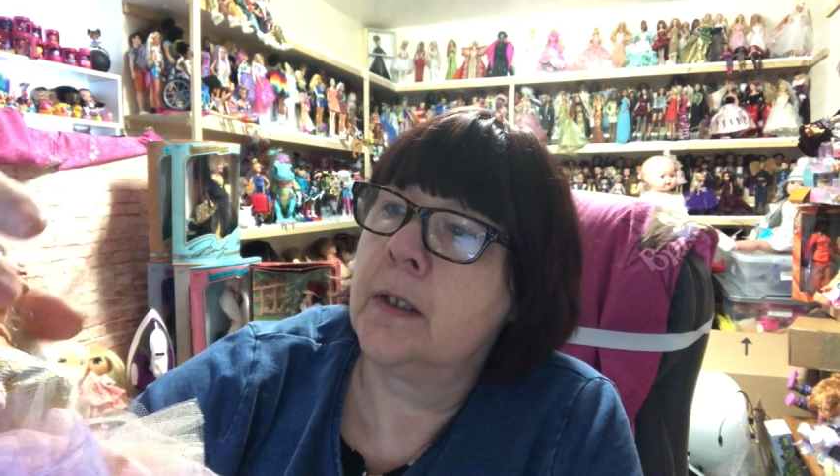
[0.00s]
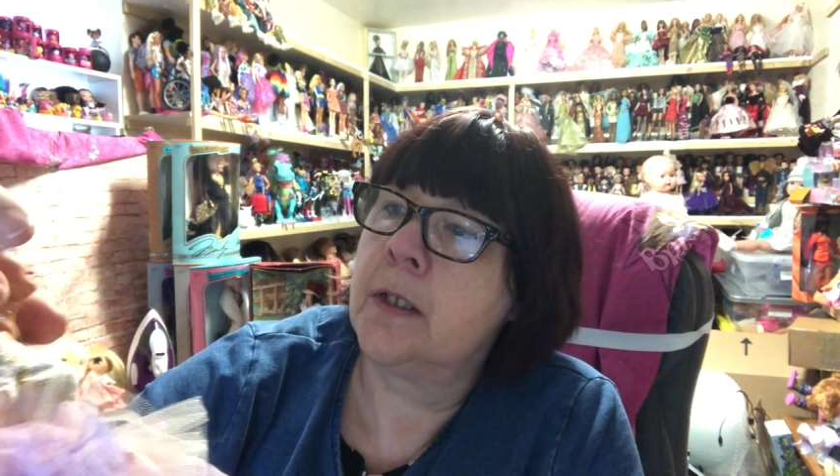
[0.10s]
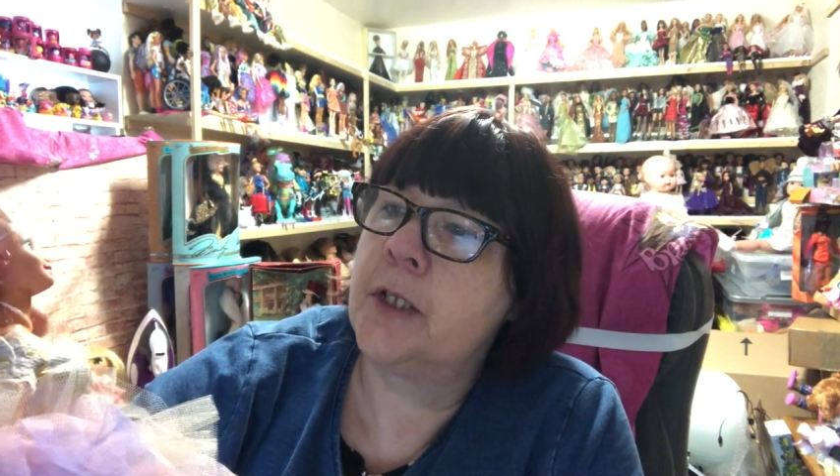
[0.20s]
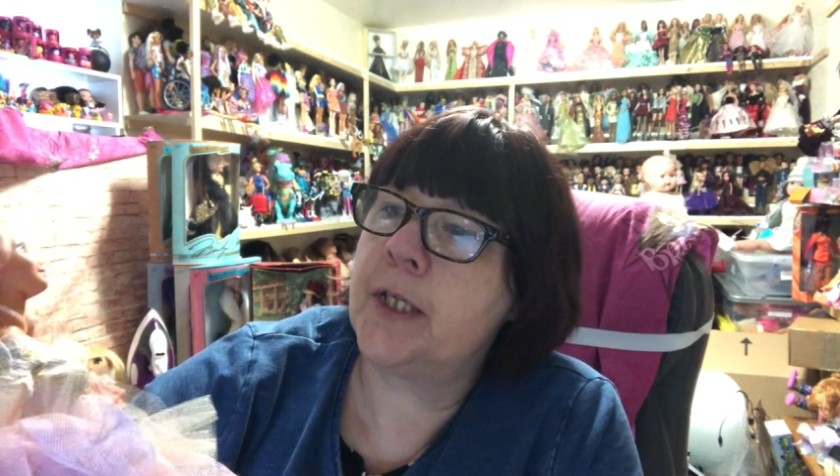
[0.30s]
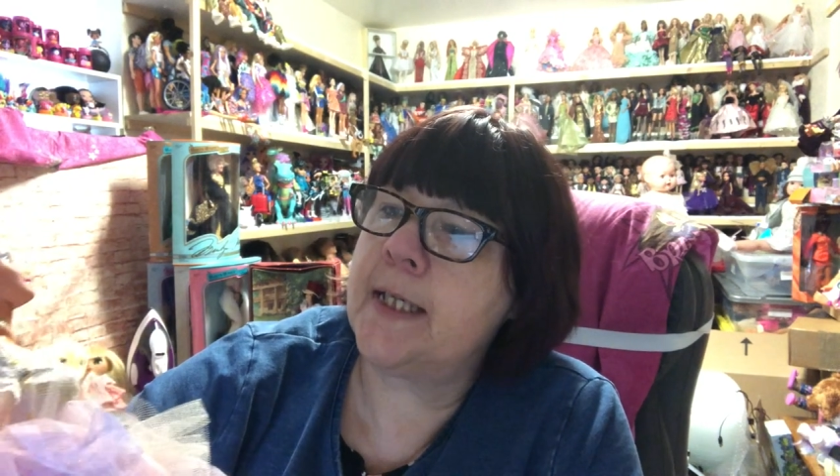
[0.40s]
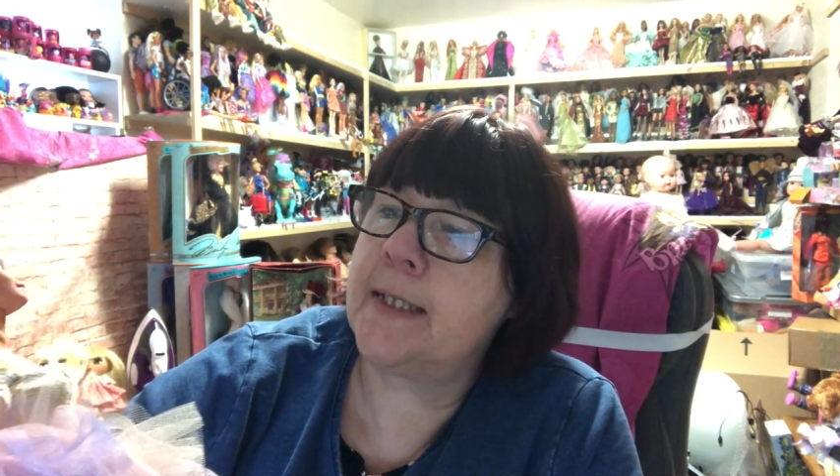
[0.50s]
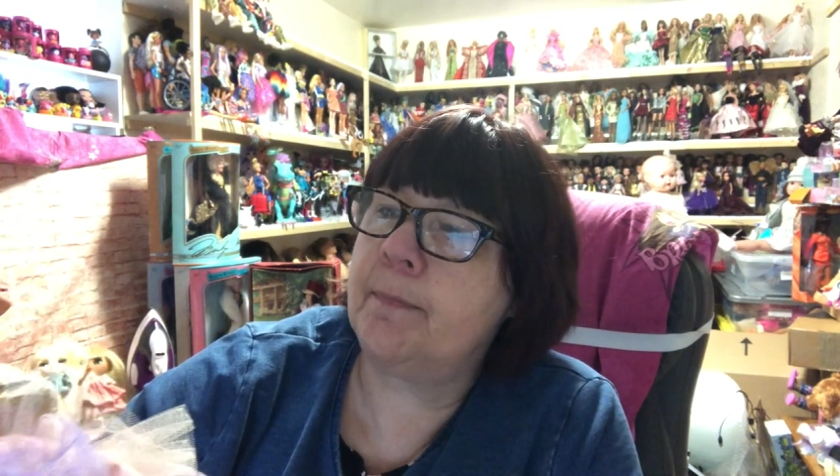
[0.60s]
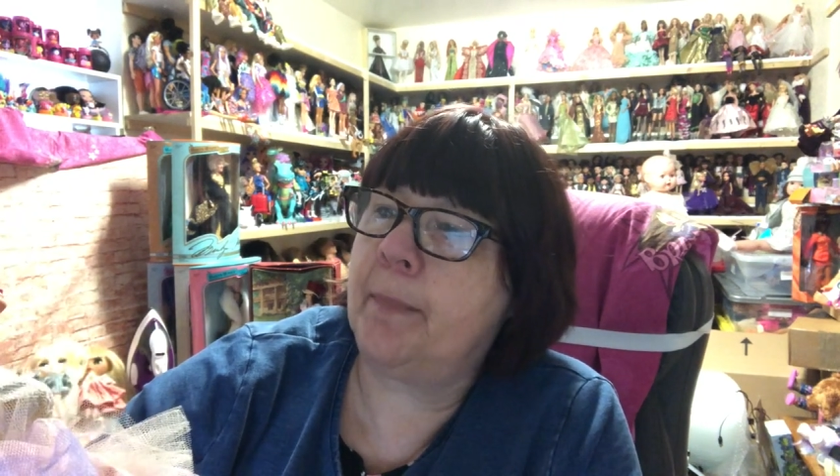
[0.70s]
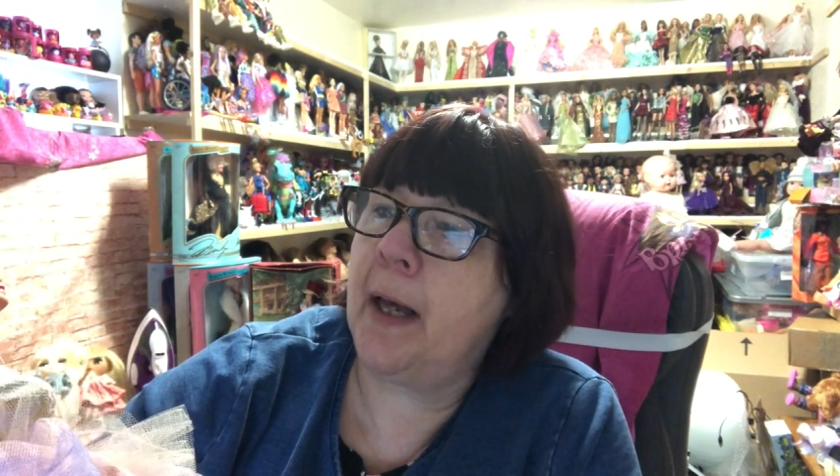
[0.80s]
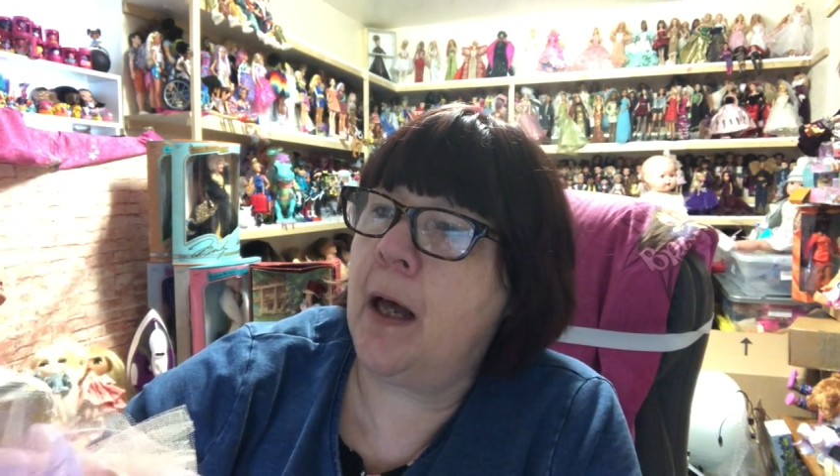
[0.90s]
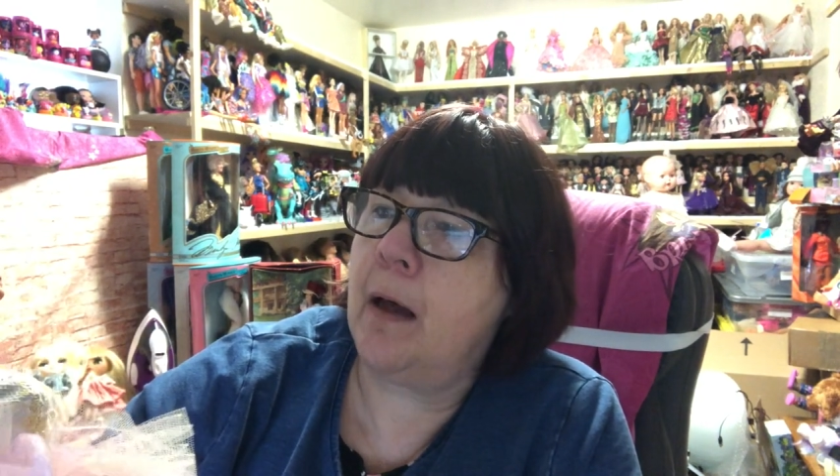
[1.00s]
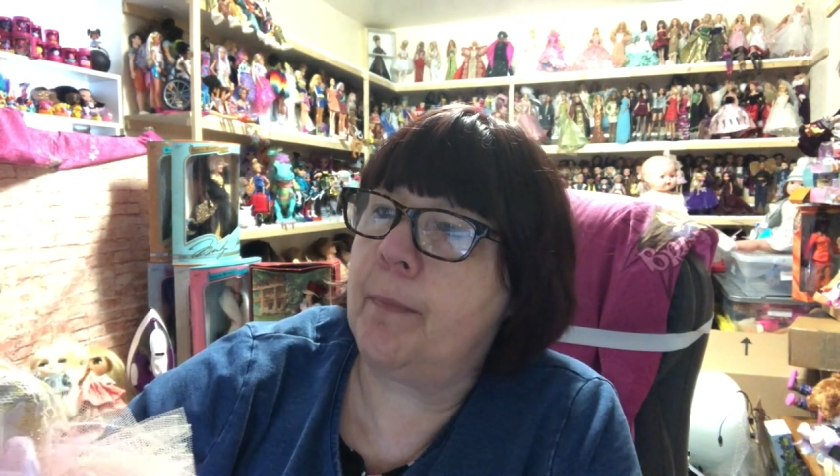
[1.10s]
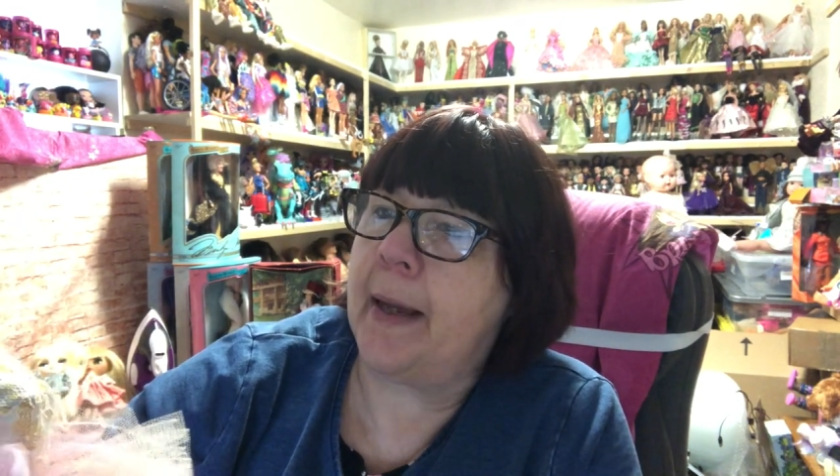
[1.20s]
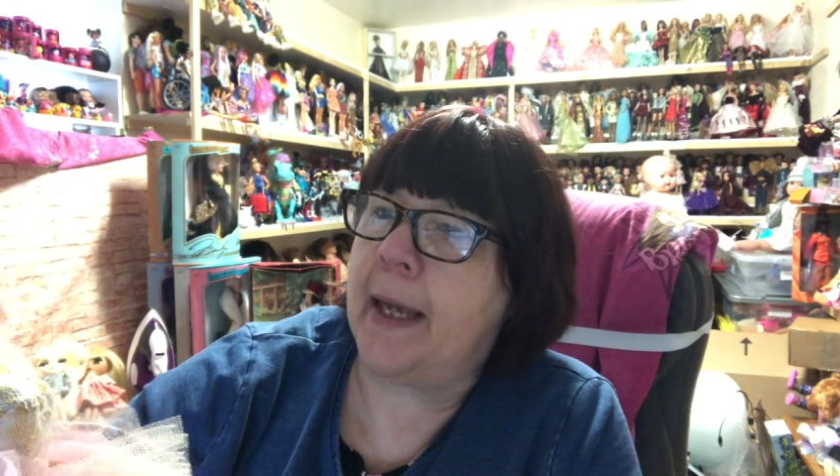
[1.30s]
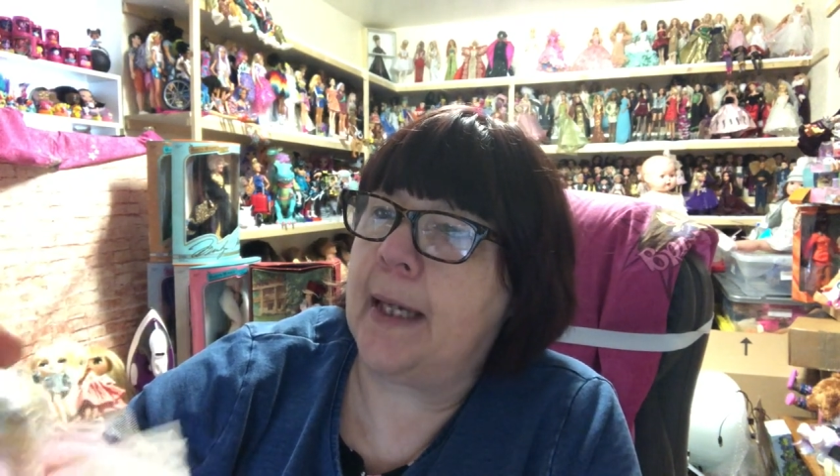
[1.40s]
She's a
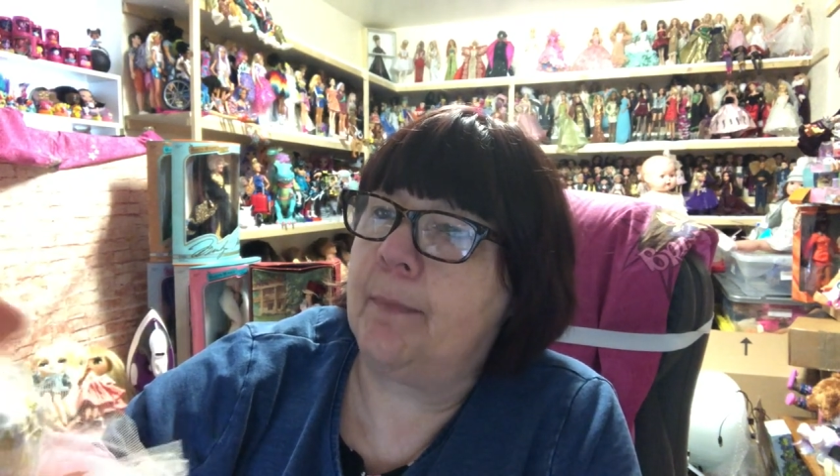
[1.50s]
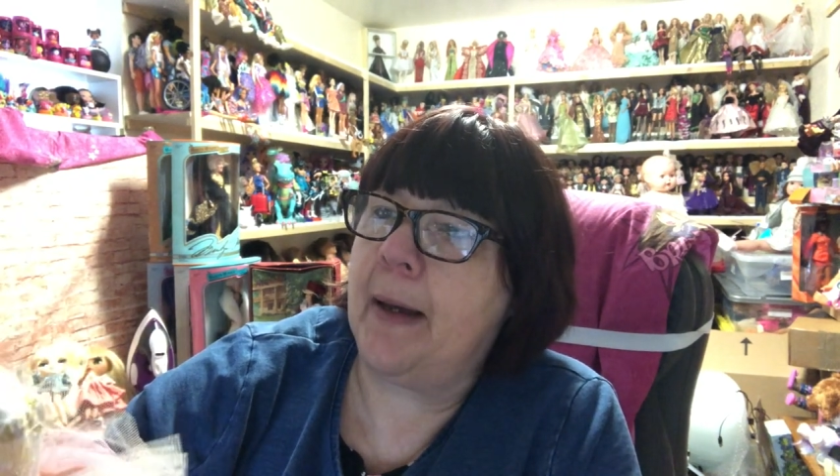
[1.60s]
Barbie,